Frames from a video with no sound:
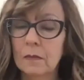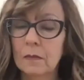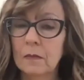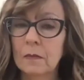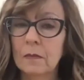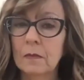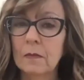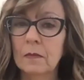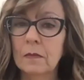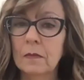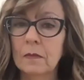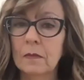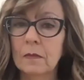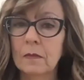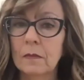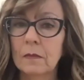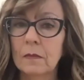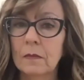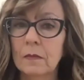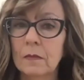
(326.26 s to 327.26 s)
to the throat.
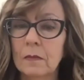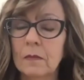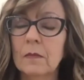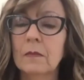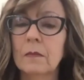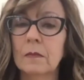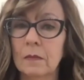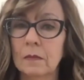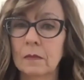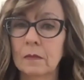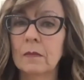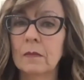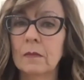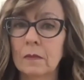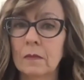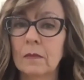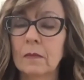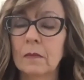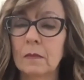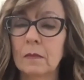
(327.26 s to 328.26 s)

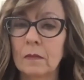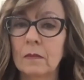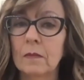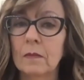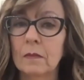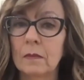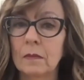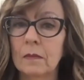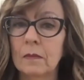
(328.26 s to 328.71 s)
People being able to